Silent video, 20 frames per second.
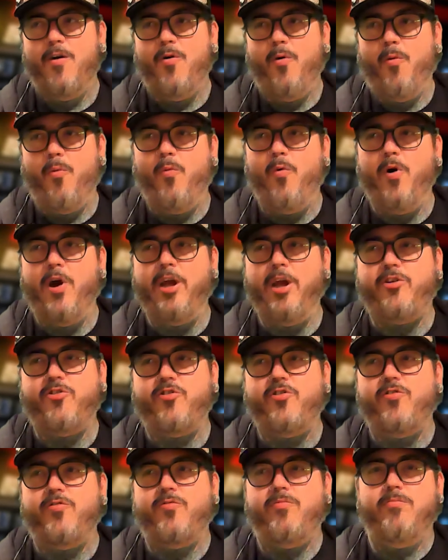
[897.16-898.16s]

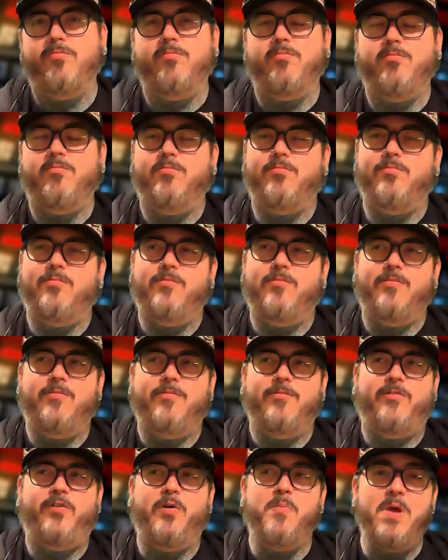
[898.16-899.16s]
which
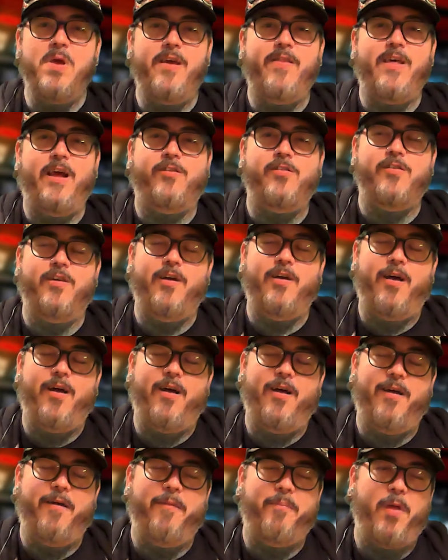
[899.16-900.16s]
to me that's
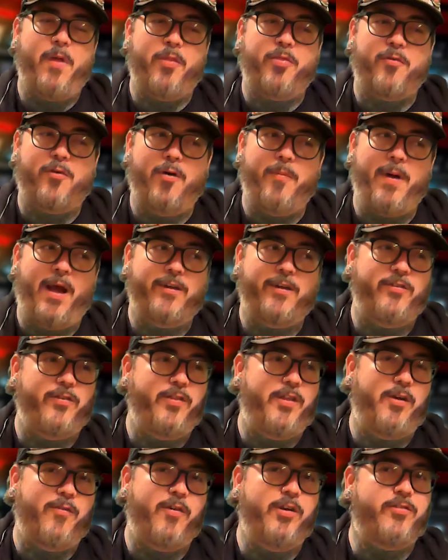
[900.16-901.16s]
a throwback to
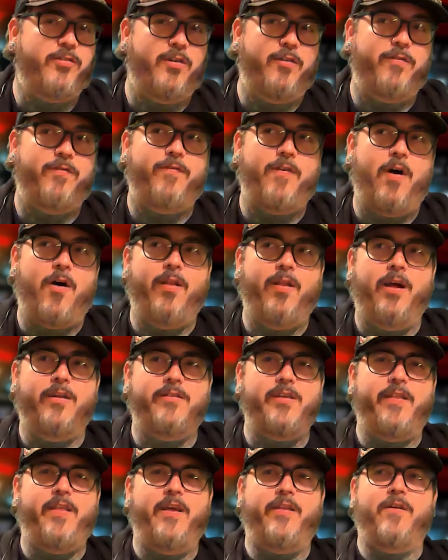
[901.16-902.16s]
the original
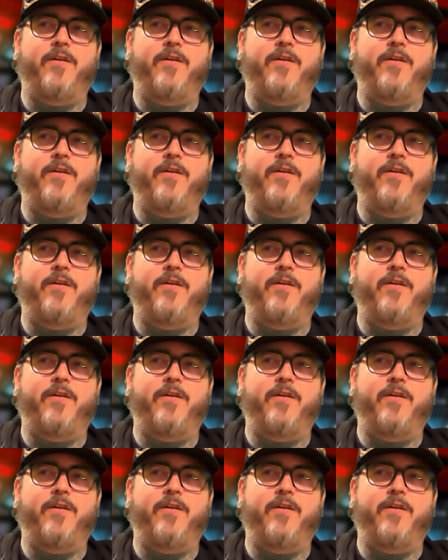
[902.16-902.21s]
Fallouts. I think